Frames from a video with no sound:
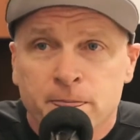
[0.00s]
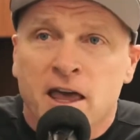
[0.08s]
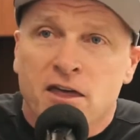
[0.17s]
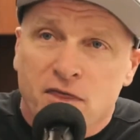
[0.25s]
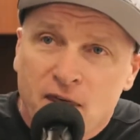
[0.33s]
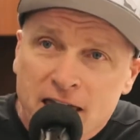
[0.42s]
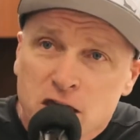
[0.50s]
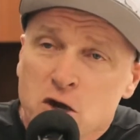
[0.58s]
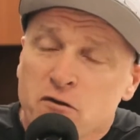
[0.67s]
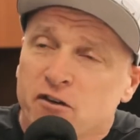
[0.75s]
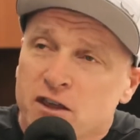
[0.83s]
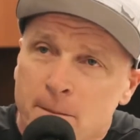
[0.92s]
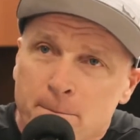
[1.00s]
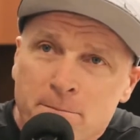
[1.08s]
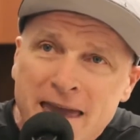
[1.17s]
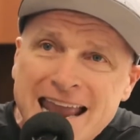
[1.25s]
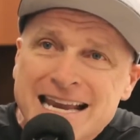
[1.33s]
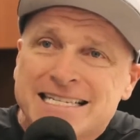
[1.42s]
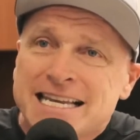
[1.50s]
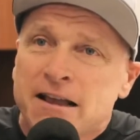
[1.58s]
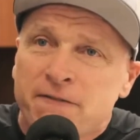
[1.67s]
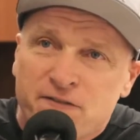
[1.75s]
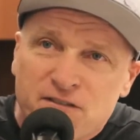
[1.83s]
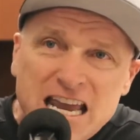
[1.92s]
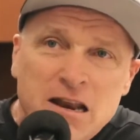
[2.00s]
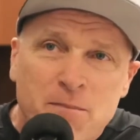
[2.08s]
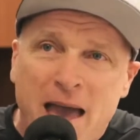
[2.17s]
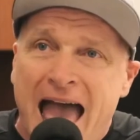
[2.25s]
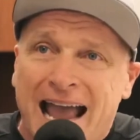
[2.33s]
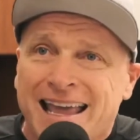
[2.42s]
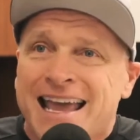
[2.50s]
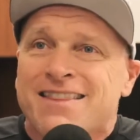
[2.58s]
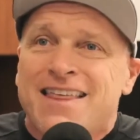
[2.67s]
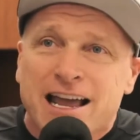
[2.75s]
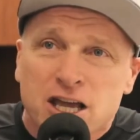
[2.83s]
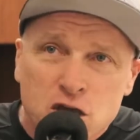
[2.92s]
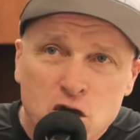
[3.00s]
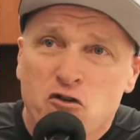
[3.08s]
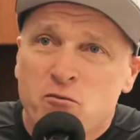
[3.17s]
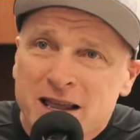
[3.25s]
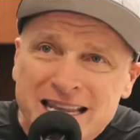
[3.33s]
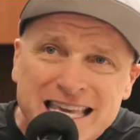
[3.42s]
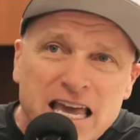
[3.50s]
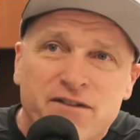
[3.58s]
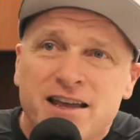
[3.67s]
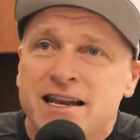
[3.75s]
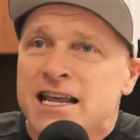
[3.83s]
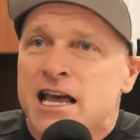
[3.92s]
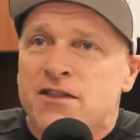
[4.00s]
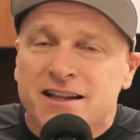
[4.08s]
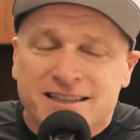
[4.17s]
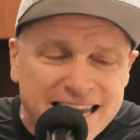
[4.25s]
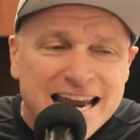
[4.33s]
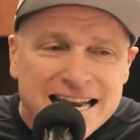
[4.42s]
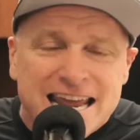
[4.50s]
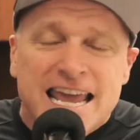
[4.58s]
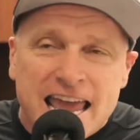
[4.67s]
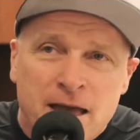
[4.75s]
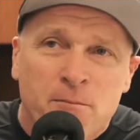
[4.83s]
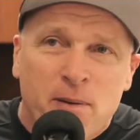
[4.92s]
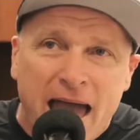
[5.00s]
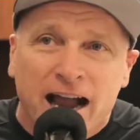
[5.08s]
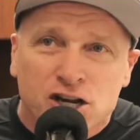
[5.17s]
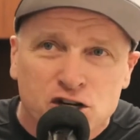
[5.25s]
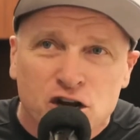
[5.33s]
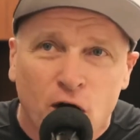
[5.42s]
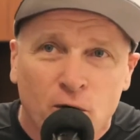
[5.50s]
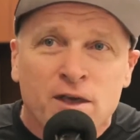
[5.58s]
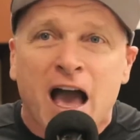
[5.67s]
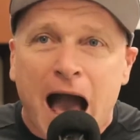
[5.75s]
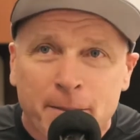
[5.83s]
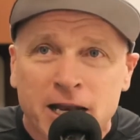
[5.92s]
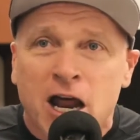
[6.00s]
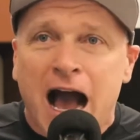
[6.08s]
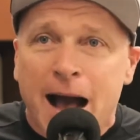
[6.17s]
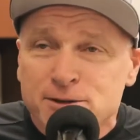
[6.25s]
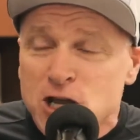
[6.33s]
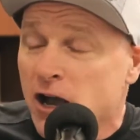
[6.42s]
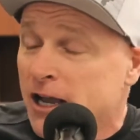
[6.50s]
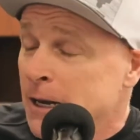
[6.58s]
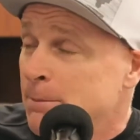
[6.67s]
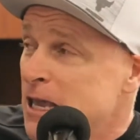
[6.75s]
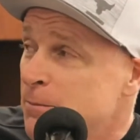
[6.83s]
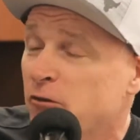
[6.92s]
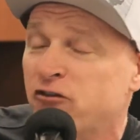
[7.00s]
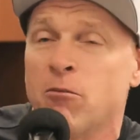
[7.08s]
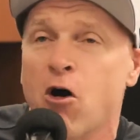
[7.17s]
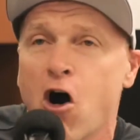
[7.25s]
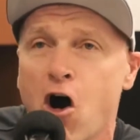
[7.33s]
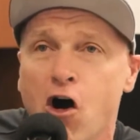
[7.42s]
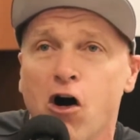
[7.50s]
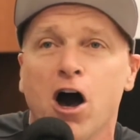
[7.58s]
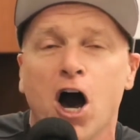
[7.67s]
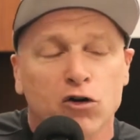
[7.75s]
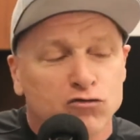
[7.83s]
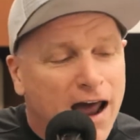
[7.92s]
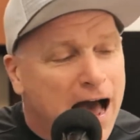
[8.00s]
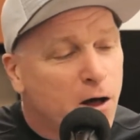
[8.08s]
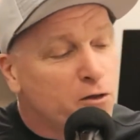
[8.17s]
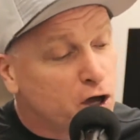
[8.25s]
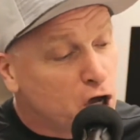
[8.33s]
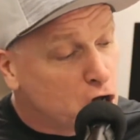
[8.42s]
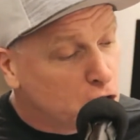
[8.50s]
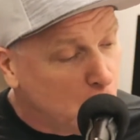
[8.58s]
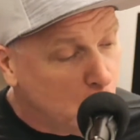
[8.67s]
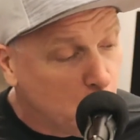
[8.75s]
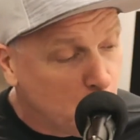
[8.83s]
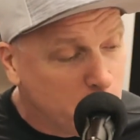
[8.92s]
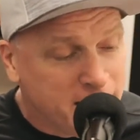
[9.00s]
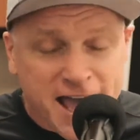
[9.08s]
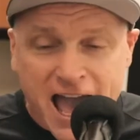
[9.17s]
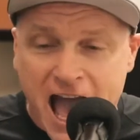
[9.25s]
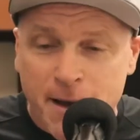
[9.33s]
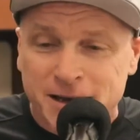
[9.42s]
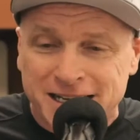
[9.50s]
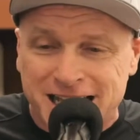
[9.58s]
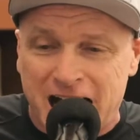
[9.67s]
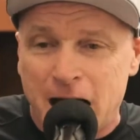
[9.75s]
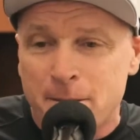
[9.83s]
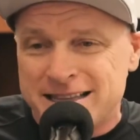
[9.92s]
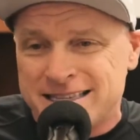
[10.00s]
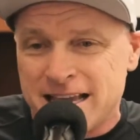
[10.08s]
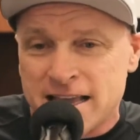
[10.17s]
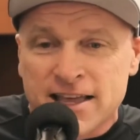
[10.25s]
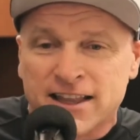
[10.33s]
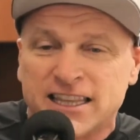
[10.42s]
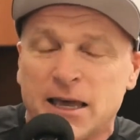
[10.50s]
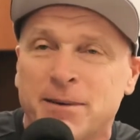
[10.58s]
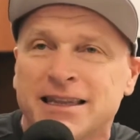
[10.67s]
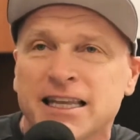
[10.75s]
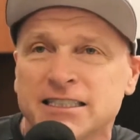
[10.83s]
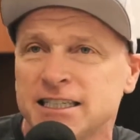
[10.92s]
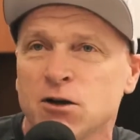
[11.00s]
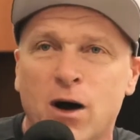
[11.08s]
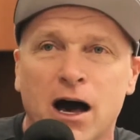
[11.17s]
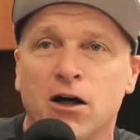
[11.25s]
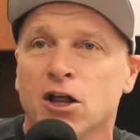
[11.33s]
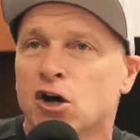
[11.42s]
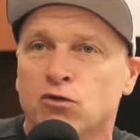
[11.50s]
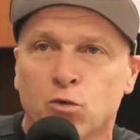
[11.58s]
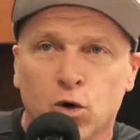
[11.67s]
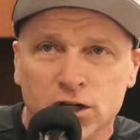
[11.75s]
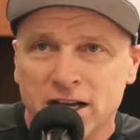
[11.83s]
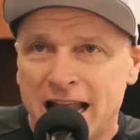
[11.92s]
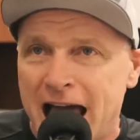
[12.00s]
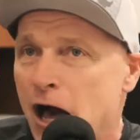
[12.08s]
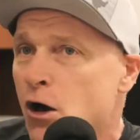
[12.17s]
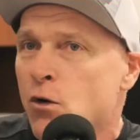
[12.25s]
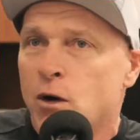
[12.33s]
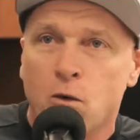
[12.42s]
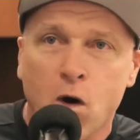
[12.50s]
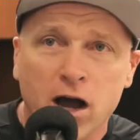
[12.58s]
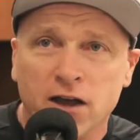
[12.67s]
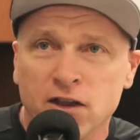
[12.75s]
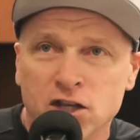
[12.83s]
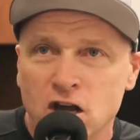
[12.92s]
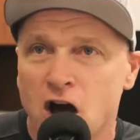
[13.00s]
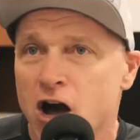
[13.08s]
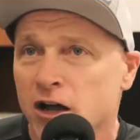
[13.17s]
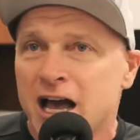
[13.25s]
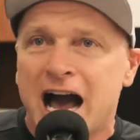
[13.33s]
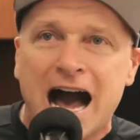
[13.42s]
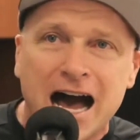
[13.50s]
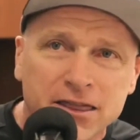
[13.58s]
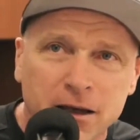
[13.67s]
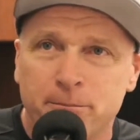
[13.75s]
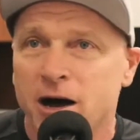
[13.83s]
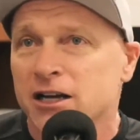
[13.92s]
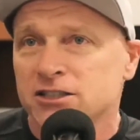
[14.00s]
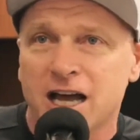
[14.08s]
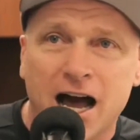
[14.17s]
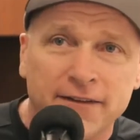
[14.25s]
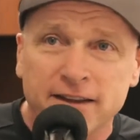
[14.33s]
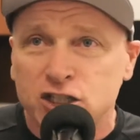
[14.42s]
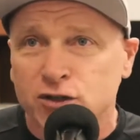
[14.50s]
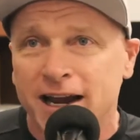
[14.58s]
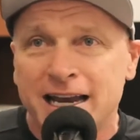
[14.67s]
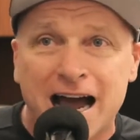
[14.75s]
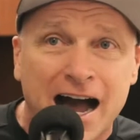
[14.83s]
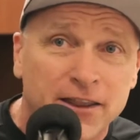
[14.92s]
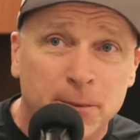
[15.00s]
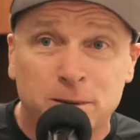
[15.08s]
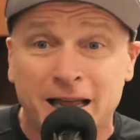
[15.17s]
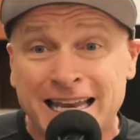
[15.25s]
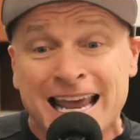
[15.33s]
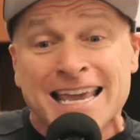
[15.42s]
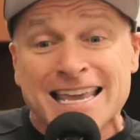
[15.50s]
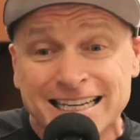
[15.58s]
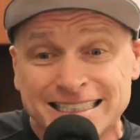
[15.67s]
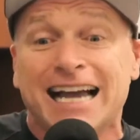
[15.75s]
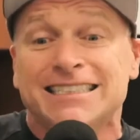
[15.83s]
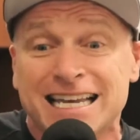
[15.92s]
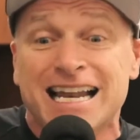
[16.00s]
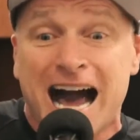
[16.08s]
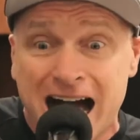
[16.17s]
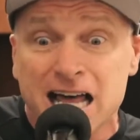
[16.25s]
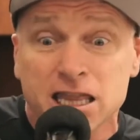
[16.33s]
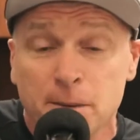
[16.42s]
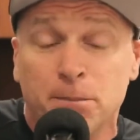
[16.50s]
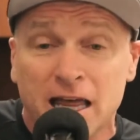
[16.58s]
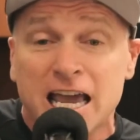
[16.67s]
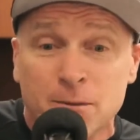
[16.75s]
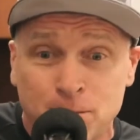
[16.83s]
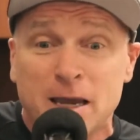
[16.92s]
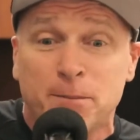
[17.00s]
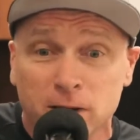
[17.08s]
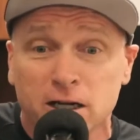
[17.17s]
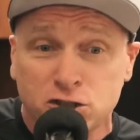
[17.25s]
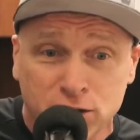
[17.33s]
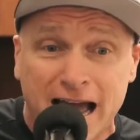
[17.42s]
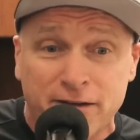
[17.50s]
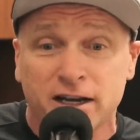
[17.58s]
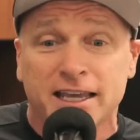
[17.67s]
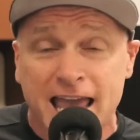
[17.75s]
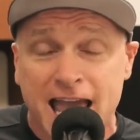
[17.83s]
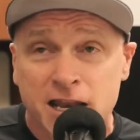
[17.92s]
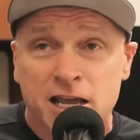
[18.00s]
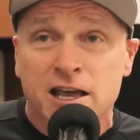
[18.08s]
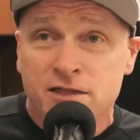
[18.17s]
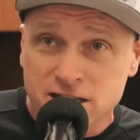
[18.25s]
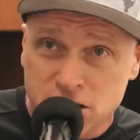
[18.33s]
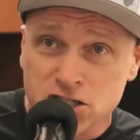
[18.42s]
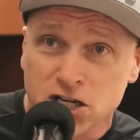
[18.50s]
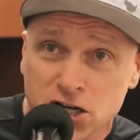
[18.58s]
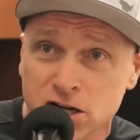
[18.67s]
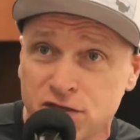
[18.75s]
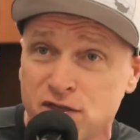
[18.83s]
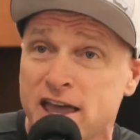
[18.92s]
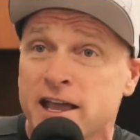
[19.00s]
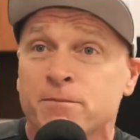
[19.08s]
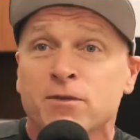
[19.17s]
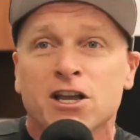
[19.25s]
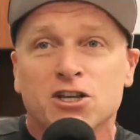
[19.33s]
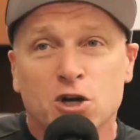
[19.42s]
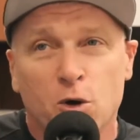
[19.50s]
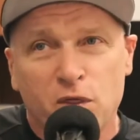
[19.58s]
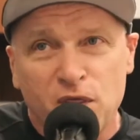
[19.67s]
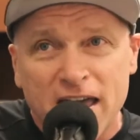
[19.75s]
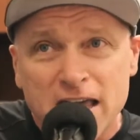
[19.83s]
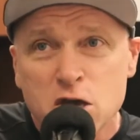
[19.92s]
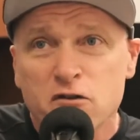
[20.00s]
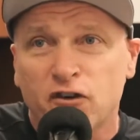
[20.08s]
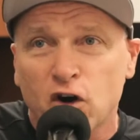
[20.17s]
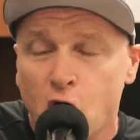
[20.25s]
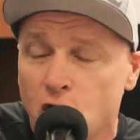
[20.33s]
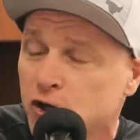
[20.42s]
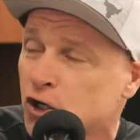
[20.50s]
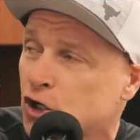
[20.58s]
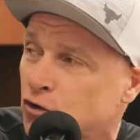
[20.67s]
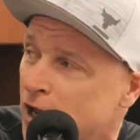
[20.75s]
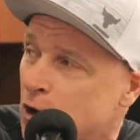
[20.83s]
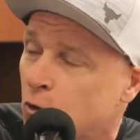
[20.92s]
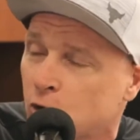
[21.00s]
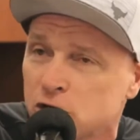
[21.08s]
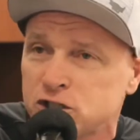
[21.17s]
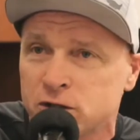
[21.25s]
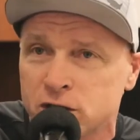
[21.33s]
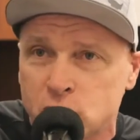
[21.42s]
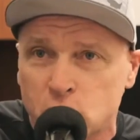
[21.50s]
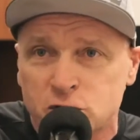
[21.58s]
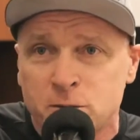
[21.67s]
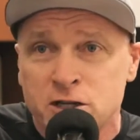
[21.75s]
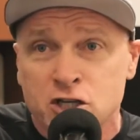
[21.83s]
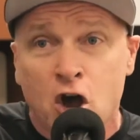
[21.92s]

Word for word: Thank you for the amazing feedback that you've been given the TD Impact Show. I mean, I'm talking people from all around the globe have been commenting that they've been listening while working out, while walking the dog, on the bus, on the train, on the plane. Yes, I said on the plane. People are traveling again. This is a good thing. So thank you for all your great words, your endorsements,